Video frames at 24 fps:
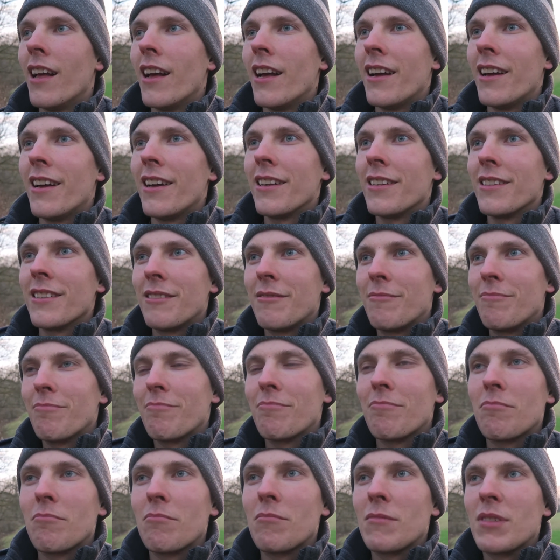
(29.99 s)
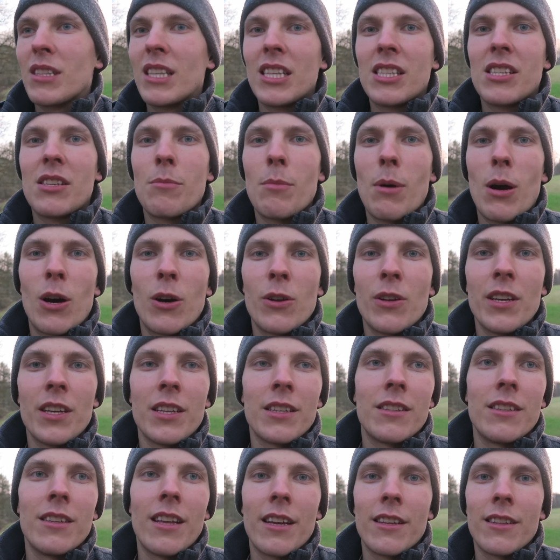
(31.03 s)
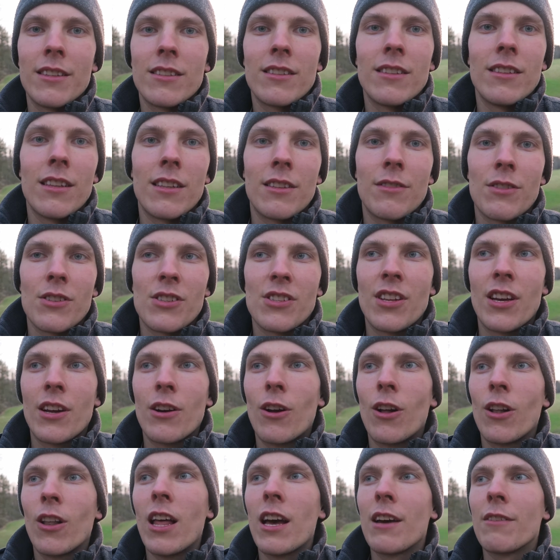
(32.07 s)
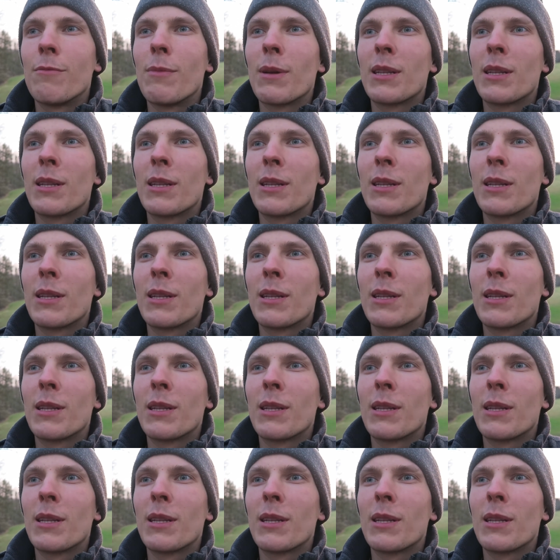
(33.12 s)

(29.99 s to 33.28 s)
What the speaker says: and that's about it, that was their whole life.